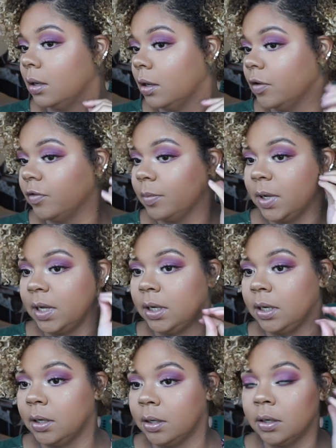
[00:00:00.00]
off my
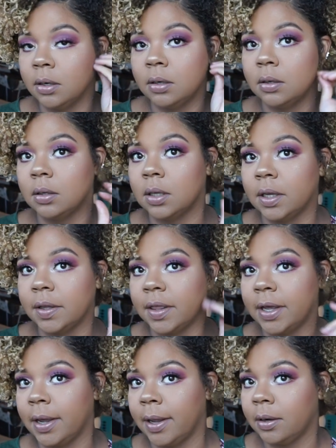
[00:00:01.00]
ear like
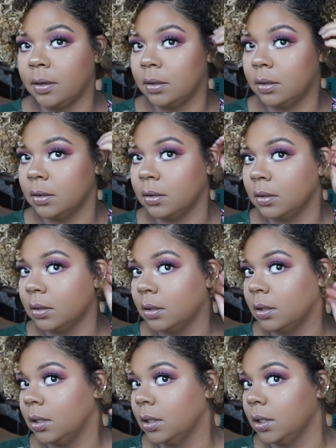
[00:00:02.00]
that,
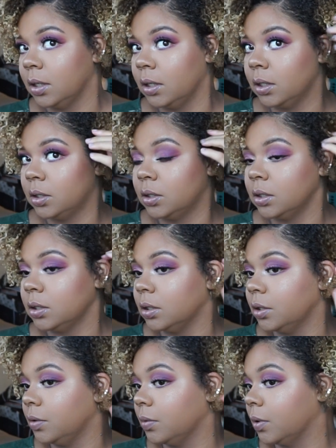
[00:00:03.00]
just
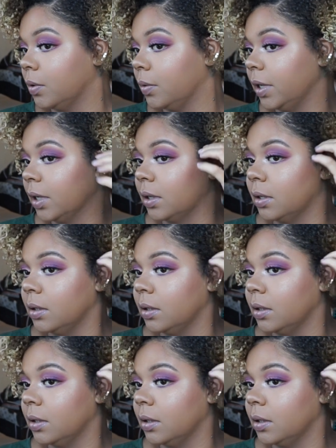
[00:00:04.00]
to do a quick